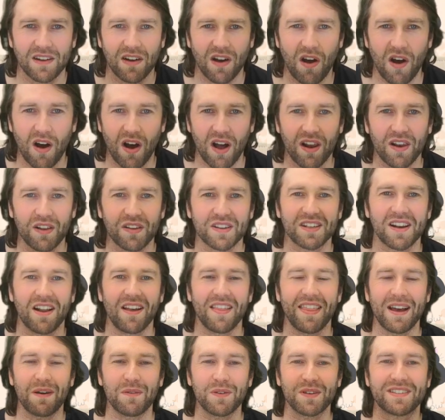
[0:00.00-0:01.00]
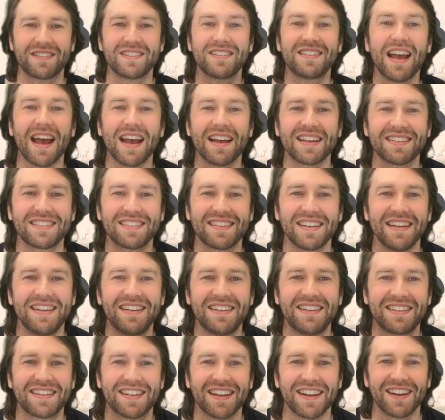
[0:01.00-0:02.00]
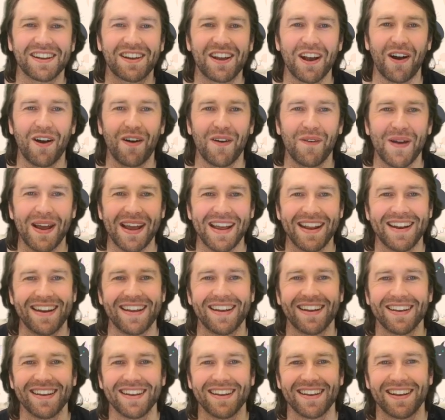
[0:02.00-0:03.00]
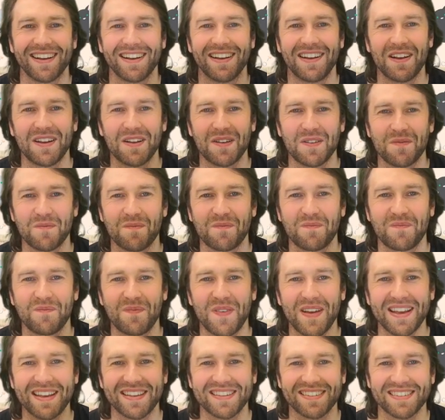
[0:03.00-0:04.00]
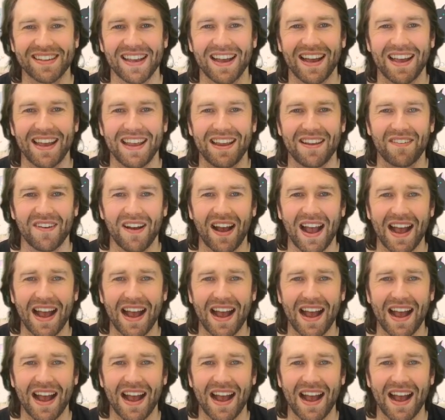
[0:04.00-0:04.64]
Oh, it looks like that was destined to go in. Big save,